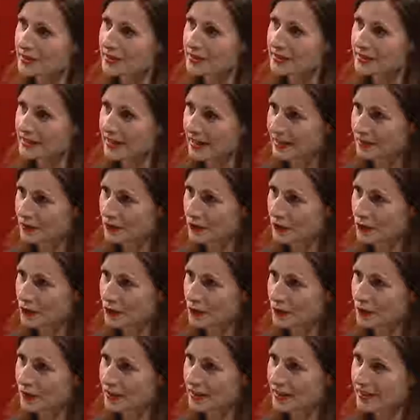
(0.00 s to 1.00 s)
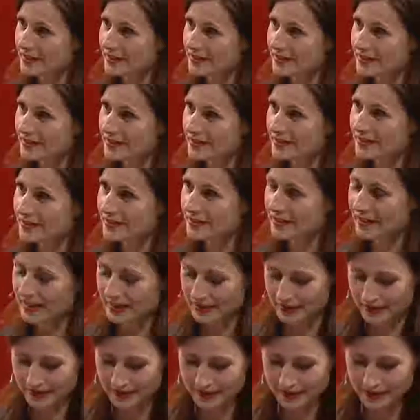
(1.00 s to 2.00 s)
designer clothing
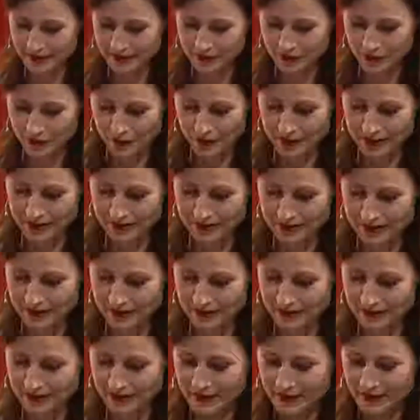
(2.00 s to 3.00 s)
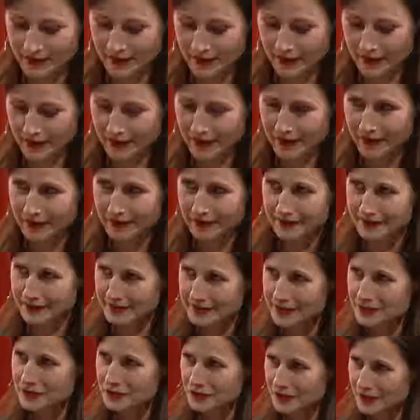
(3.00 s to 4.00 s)
and accessories. And
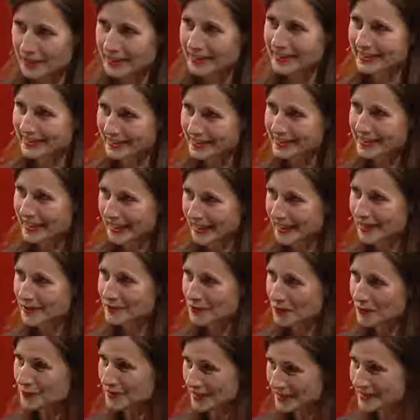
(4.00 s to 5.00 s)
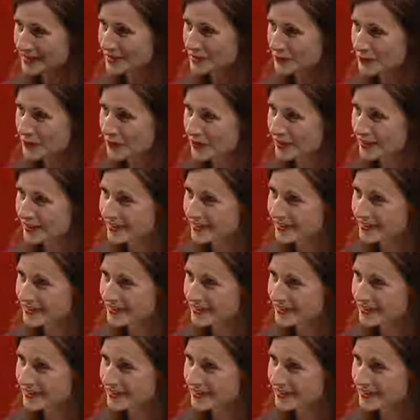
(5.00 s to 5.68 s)
this is really a scalable business model, it